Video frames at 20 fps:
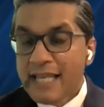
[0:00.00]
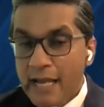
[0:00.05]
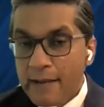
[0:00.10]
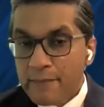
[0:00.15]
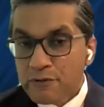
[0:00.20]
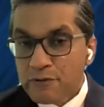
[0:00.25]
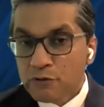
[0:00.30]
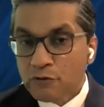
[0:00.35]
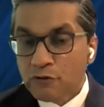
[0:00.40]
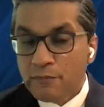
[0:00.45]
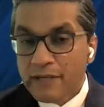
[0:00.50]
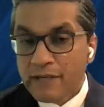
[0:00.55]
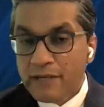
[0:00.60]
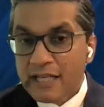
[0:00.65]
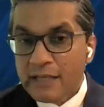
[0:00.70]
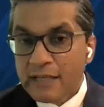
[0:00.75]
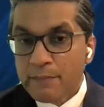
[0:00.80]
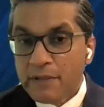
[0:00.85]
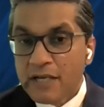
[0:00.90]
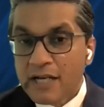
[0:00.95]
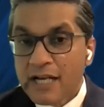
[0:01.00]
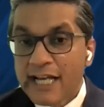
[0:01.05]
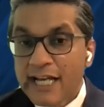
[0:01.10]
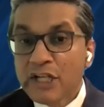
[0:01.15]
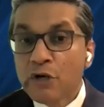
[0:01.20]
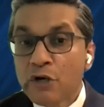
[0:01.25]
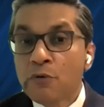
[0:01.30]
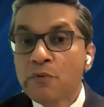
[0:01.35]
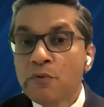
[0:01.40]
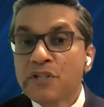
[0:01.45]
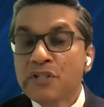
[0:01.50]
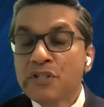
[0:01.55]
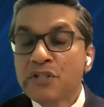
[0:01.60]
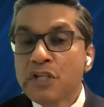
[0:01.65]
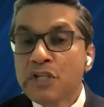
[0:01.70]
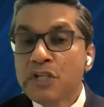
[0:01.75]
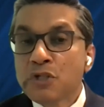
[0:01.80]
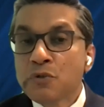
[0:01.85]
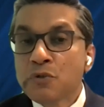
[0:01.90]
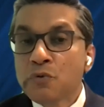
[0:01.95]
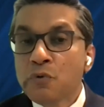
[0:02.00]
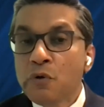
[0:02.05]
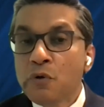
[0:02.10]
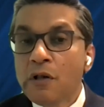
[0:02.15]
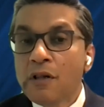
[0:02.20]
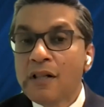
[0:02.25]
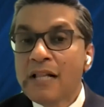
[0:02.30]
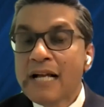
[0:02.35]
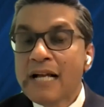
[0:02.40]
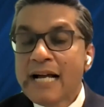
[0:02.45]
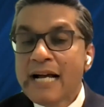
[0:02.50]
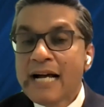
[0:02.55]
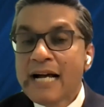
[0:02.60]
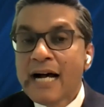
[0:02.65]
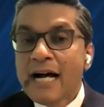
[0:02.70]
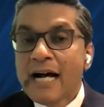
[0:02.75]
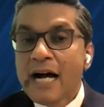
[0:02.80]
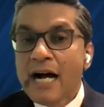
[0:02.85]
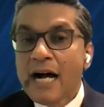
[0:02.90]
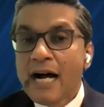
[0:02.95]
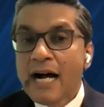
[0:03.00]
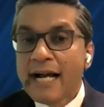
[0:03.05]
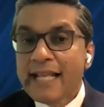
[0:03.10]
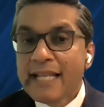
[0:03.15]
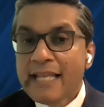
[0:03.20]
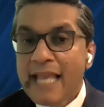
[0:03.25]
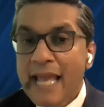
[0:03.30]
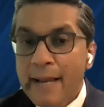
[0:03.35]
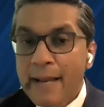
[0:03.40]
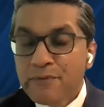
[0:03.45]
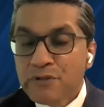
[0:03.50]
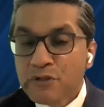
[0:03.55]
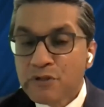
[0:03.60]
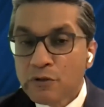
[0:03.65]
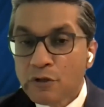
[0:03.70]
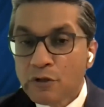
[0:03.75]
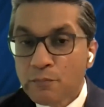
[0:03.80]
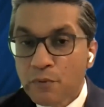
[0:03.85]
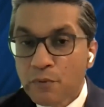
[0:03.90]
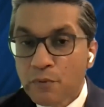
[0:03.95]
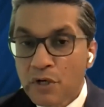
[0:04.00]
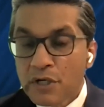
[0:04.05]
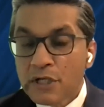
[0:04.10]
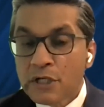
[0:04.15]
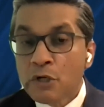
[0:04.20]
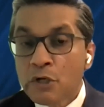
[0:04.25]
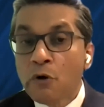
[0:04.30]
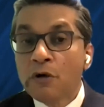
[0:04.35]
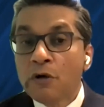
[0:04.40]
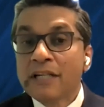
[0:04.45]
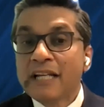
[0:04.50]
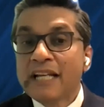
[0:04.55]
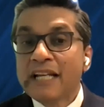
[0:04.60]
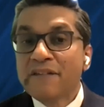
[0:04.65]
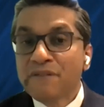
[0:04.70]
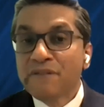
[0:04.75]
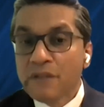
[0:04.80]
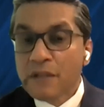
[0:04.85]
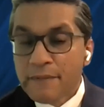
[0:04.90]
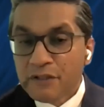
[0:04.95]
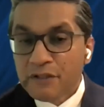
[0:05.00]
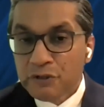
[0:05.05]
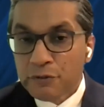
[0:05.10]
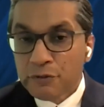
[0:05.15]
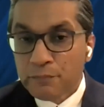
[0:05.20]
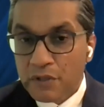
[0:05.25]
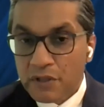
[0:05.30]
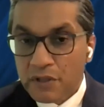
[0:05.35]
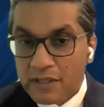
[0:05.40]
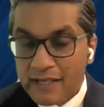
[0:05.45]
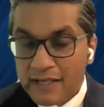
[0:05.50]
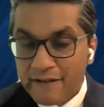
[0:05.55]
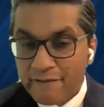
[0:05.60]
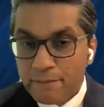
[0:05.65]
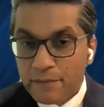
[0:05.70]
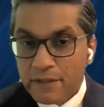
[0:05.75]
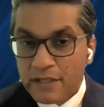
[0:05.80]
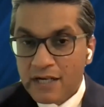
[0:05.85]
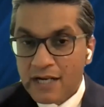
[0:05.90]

capsule remaining behind, or residual capsular burden or inflammatory burden left